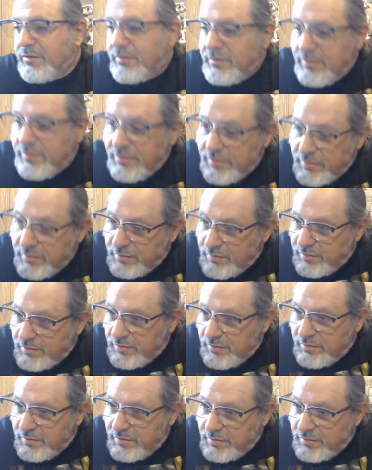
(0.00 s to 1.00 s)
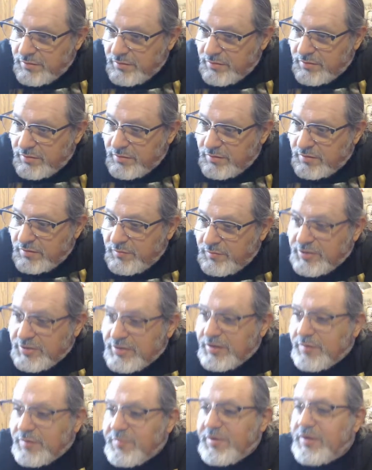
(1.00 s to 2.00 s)
Let me
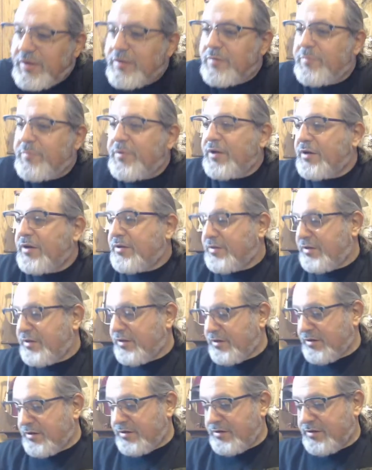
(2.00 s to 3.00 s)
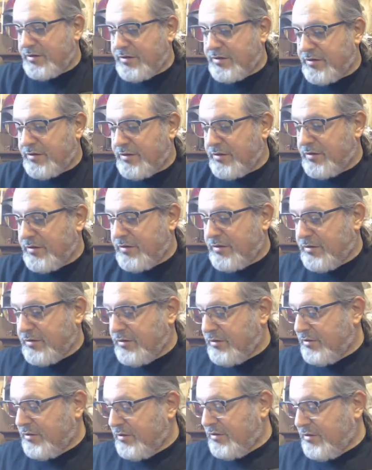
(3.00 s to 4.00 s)
check my other box here.
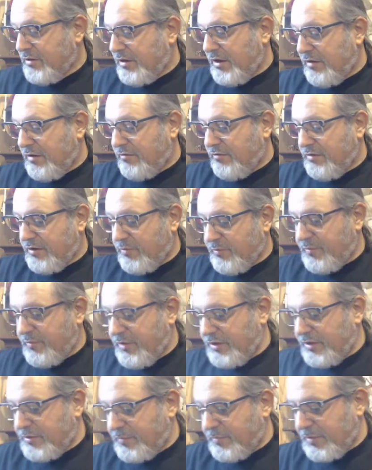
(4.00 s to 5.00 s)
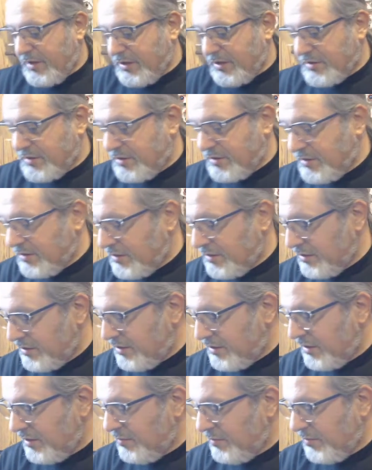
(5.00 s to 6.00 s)
I have little bits boxes
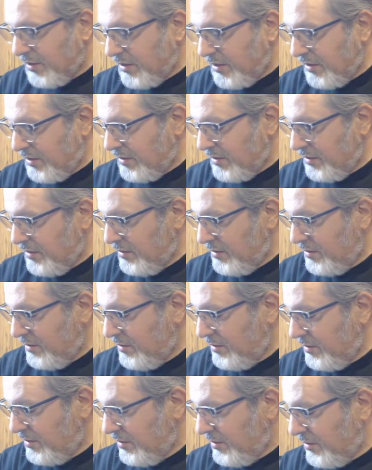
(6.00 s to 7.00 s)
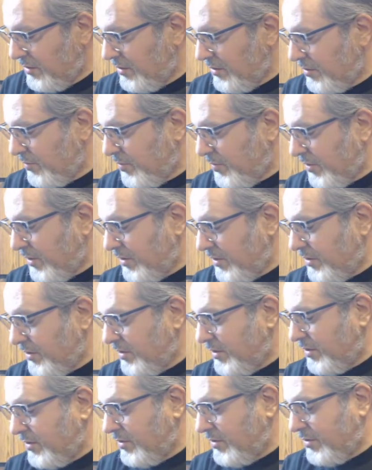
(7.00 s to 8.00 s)
inside my other box
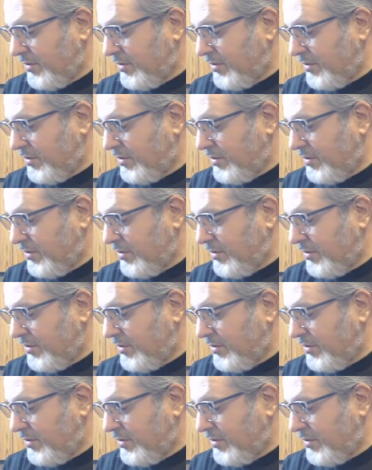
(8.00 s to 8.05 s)
here.